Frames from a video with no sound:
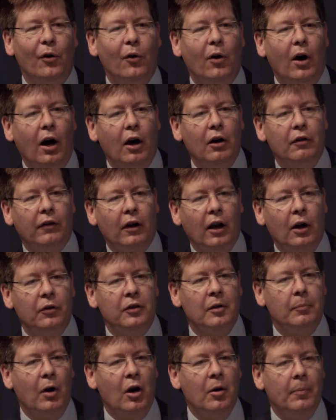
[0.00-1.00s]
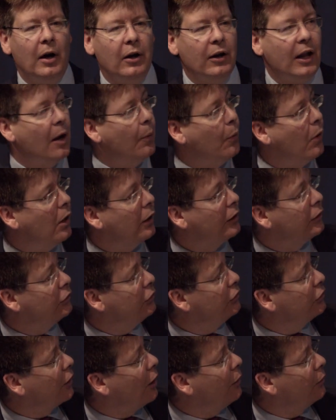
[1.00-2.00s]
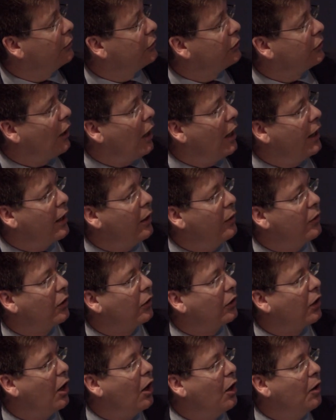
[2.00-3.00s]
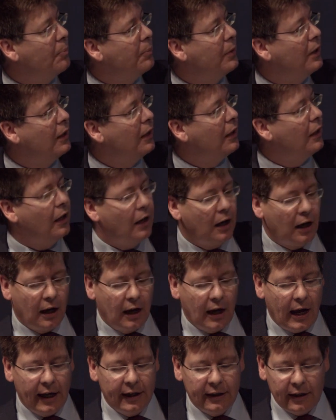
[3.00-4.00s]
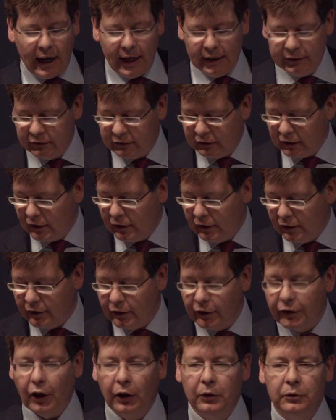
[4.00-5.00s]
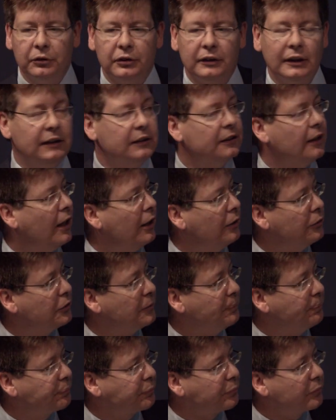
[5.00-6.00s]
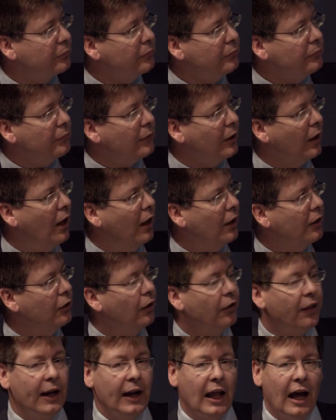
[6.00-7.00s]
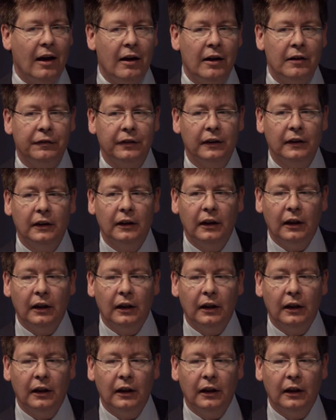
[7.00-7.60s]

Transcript: or overload the mobile network. Just go to slido.com and enter those details. You'll then have